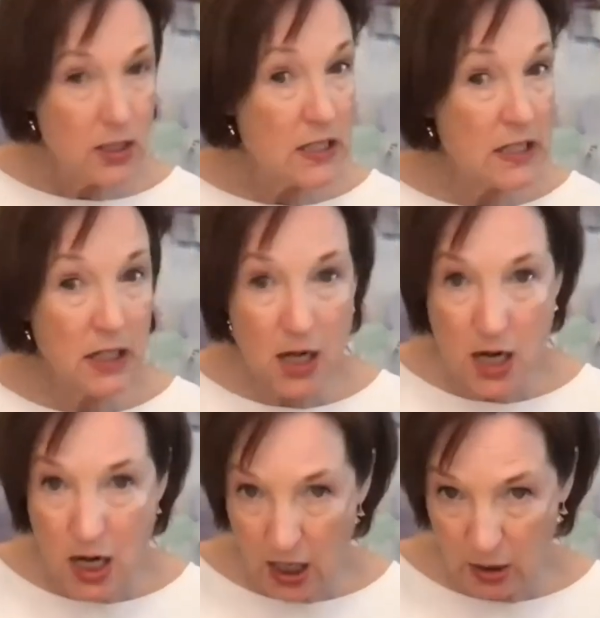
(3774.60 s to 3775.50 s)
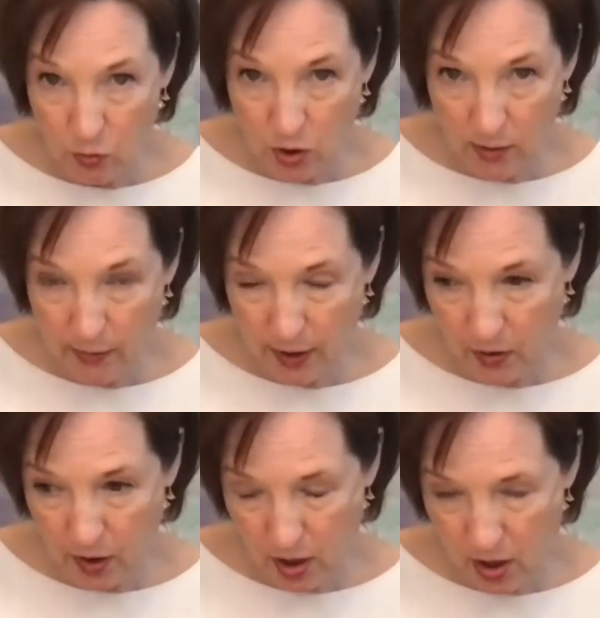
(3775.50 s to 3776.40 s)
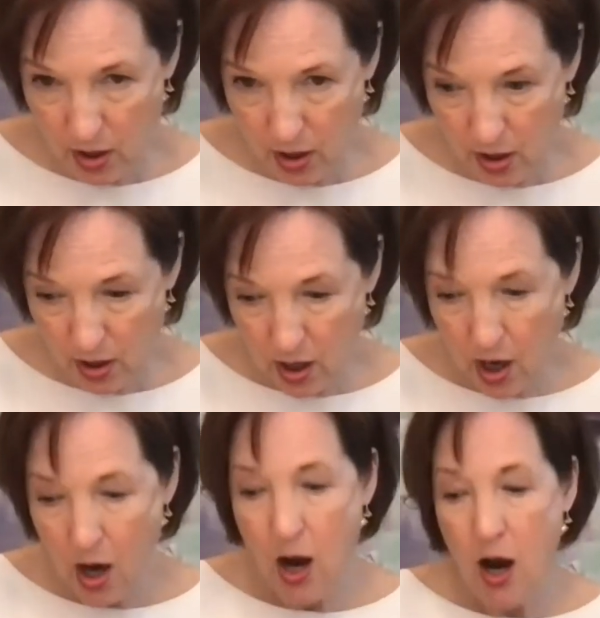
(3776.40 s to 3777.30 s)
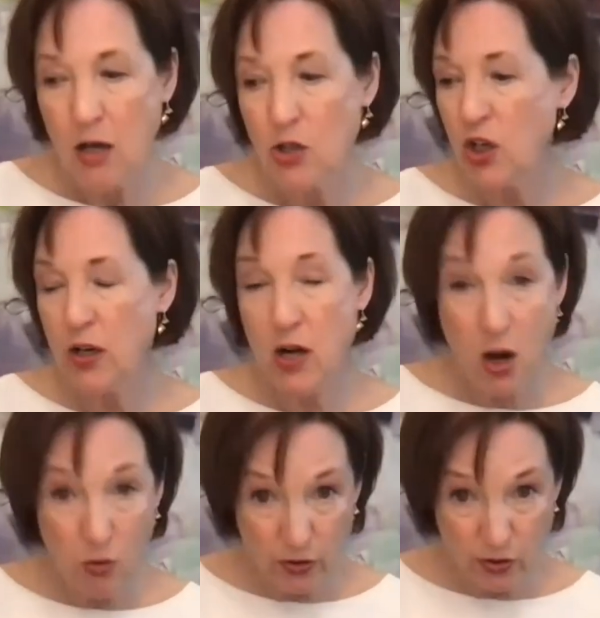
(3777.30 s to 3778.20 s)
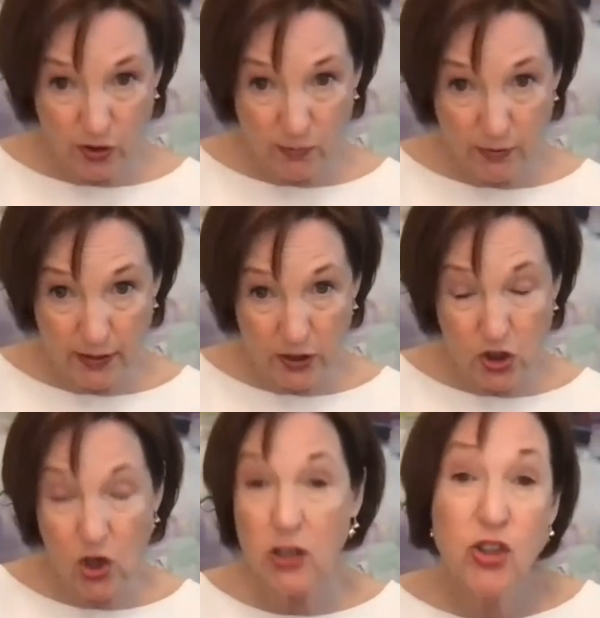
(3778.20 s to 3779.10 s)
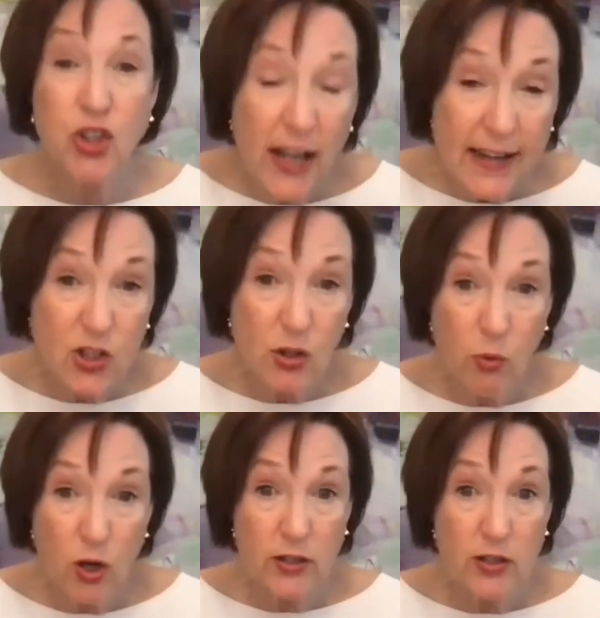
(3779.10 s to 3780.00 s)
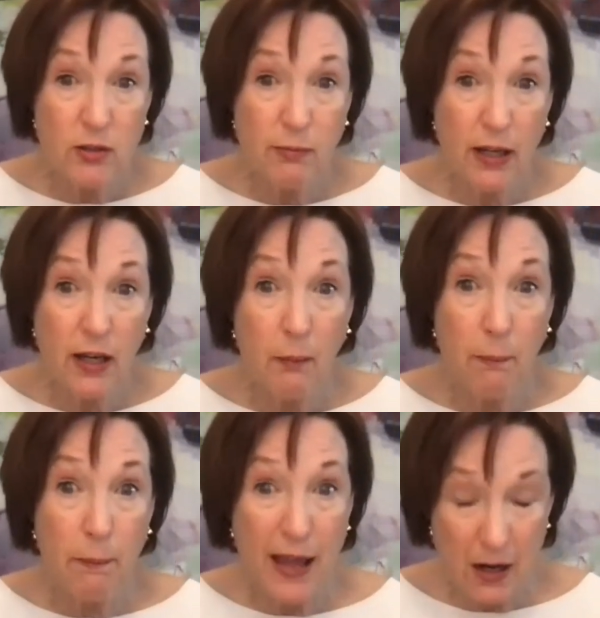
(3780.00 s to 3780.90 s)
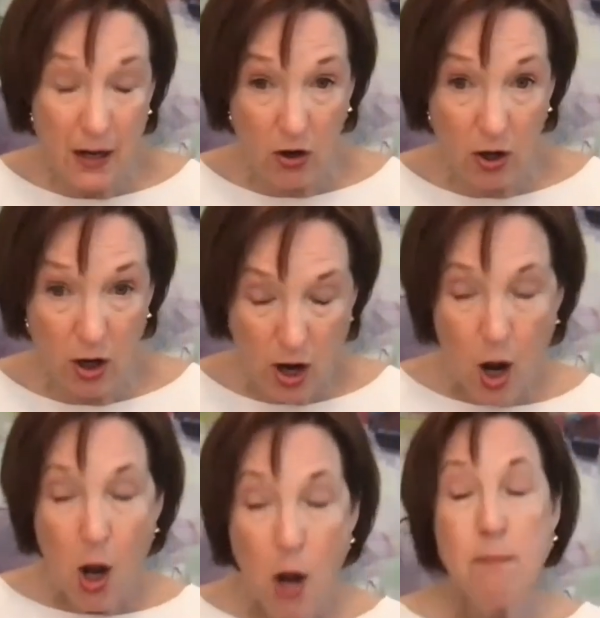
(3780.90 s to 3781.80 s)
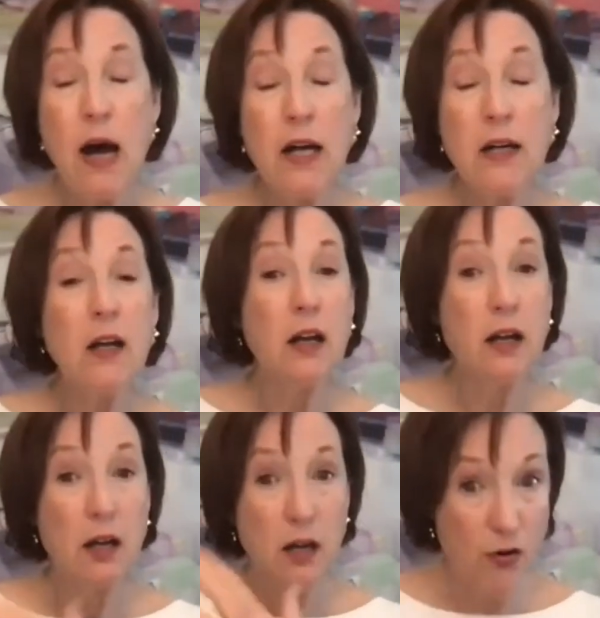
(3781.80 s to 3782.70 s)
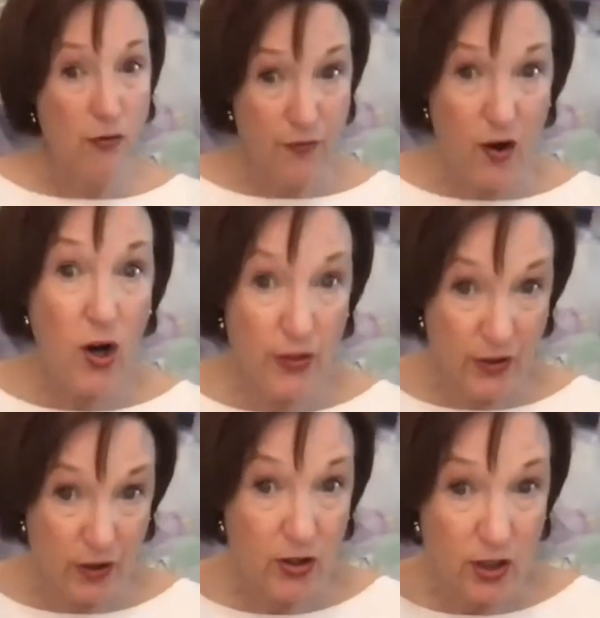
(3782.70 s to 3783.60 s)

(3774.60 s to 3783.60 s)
did not want to be there. She had no interest in being a doctor. She actually wanted to be a baker, but her father, you